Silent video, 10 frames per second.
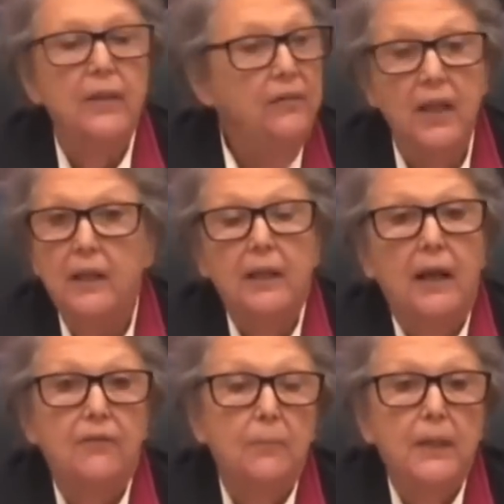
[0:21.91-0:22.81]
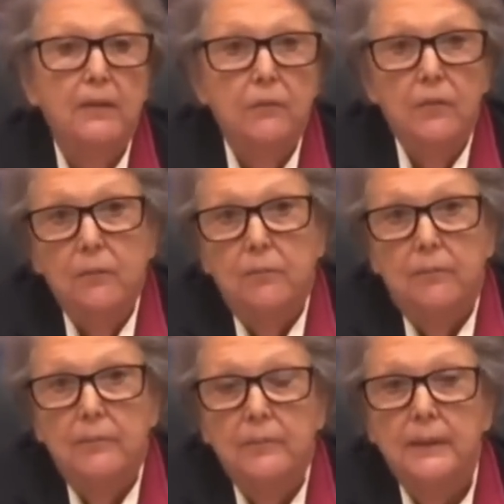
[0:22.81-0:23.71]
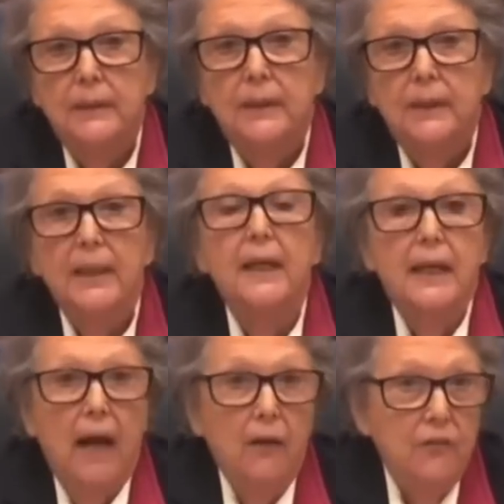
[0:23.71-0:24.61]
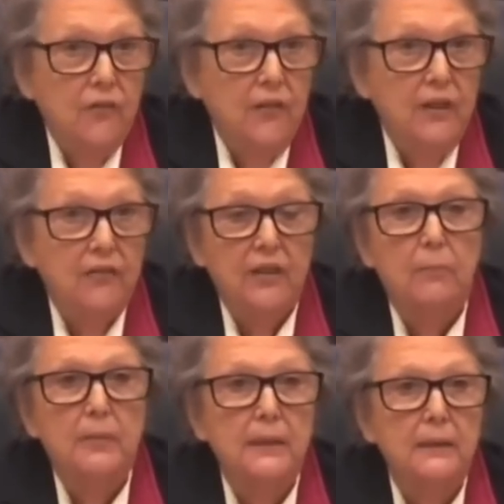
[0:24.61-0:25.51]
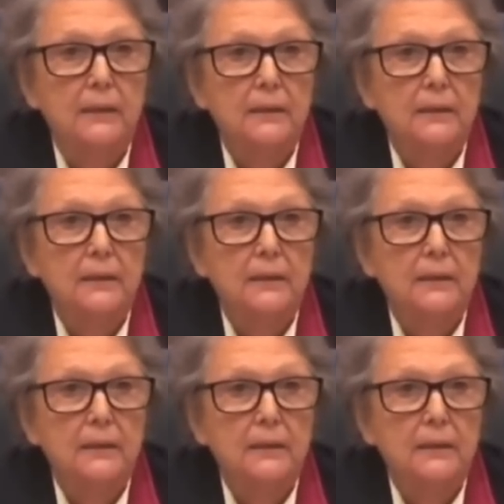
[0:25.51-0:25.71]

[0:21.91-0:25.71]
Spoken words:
that they didn't have to be in the room. They announced the assembly,